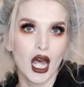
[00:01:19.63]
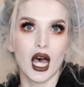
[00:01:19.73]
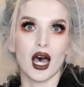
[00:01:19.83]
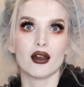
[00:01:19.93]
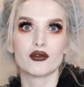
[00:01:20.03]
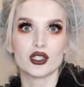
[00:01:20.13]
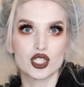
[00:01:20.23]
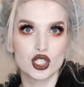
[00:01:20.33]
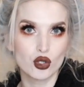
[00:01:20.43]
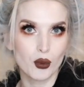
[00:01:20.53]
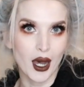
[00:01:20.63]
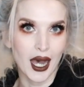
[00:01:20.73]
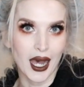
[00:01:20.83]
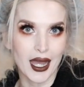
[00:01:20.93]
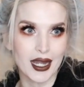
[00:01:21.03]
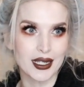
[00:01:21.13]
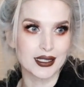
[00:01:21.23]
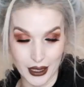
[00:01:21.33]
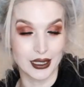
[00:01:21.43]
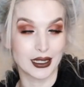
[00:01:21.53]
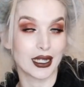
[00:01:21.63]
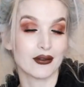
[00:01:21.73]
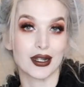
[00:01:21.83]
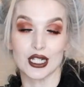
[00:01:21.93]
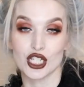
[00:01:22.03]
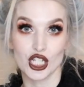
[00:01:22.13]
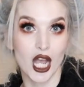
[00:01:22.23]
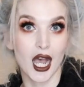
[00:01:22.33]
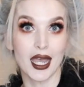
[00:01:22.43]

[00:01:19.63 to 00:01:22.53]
of the 2 pies and give it a shot